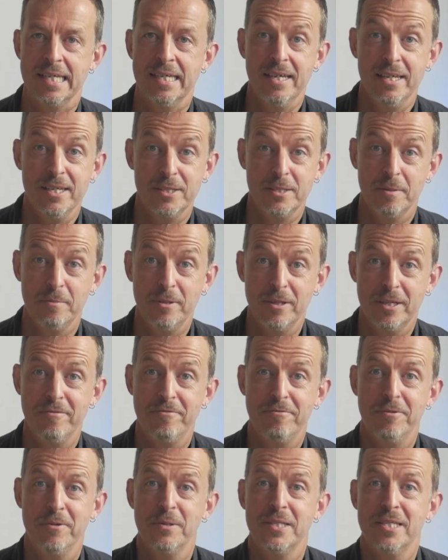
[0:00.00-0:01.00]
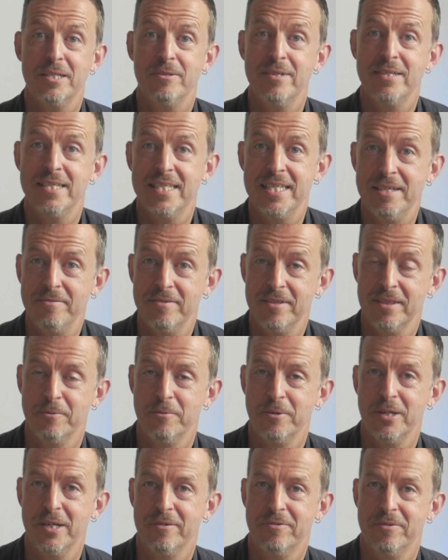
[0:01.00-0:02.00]
So I'm looking forward to receiving the
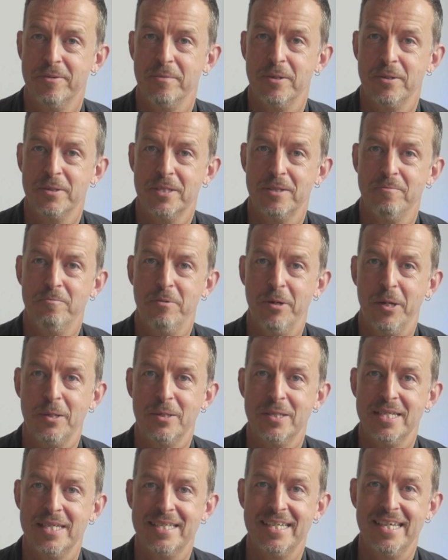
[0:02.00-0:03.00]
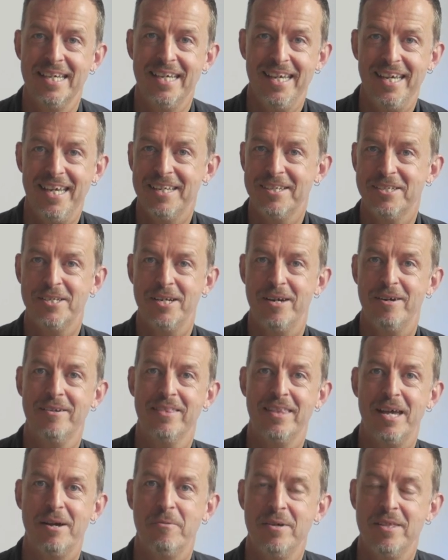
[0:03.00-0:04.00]
work from those composers and
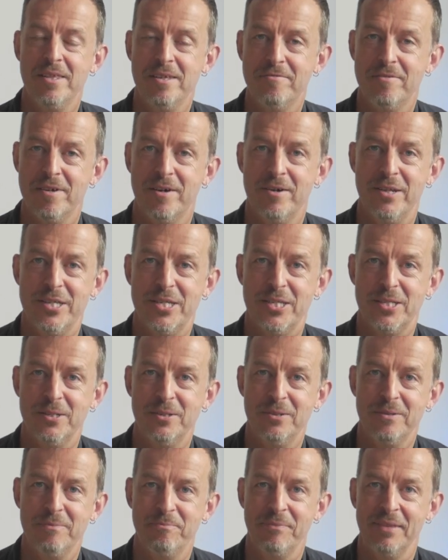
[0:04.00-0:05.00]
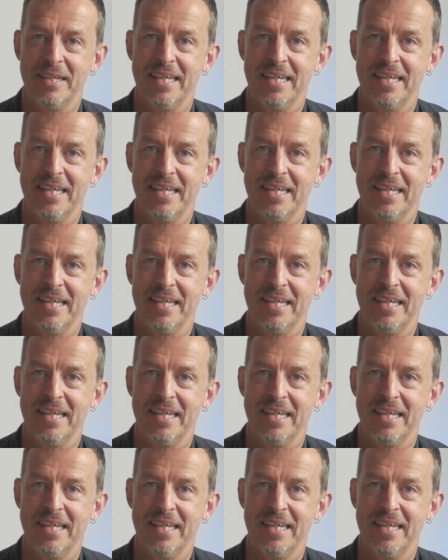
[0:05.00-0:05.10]
sharing that with you very soon.